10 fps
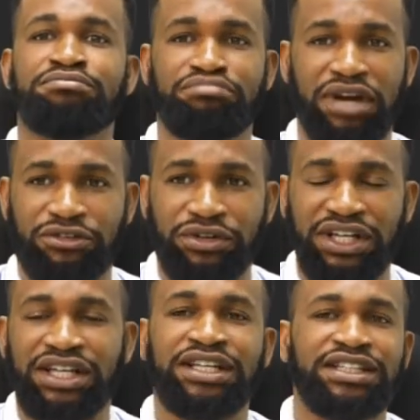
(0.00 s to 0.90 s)

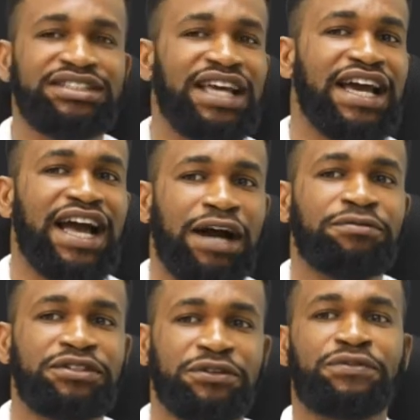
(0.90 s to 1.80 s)
mercury, they
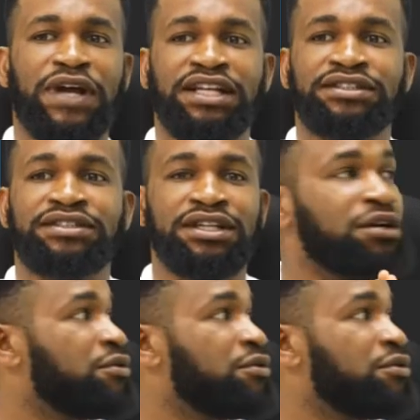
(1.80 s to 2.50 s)
have different